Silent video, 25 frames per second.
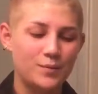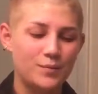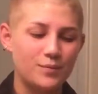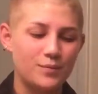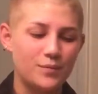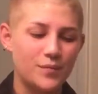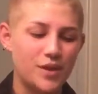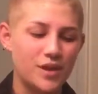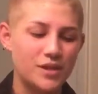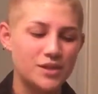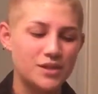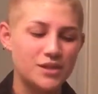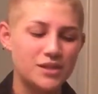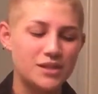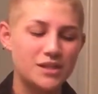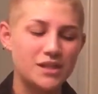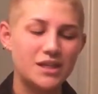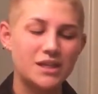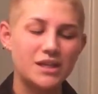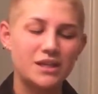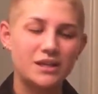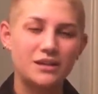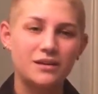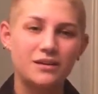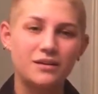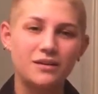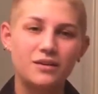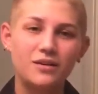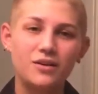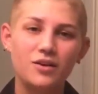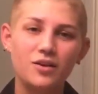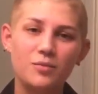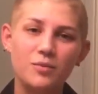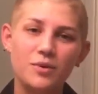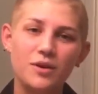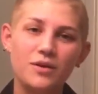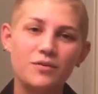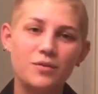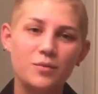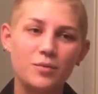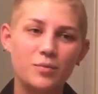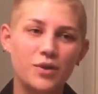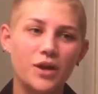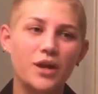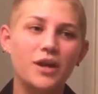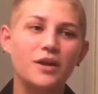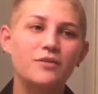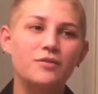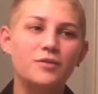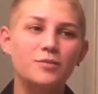I just needed a little bit of a
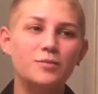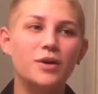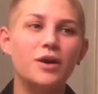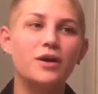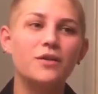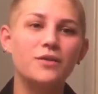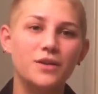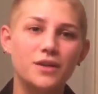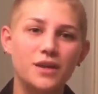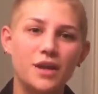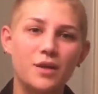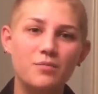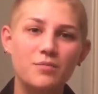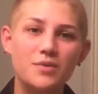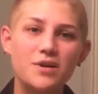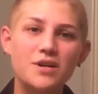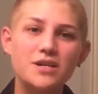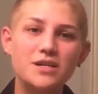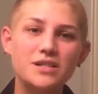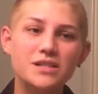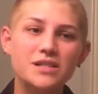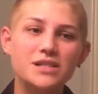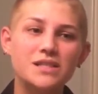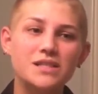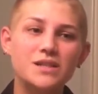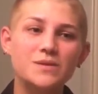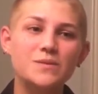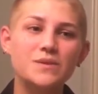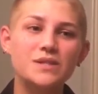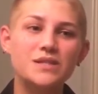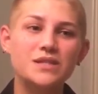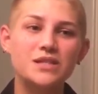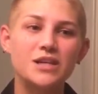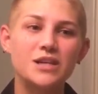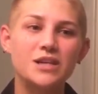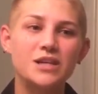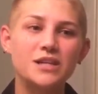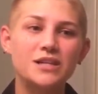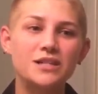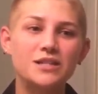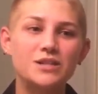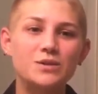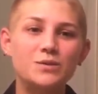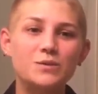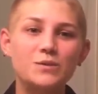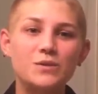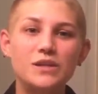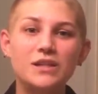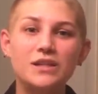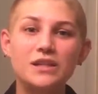break from all the numbers because it was starting to
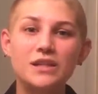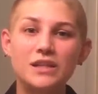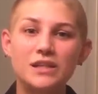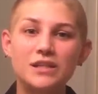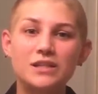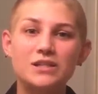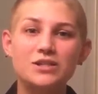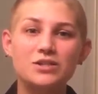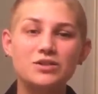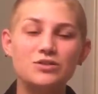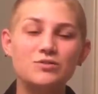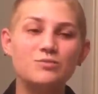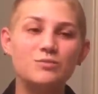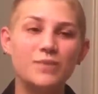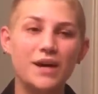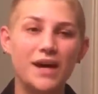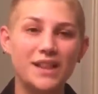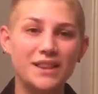really consume my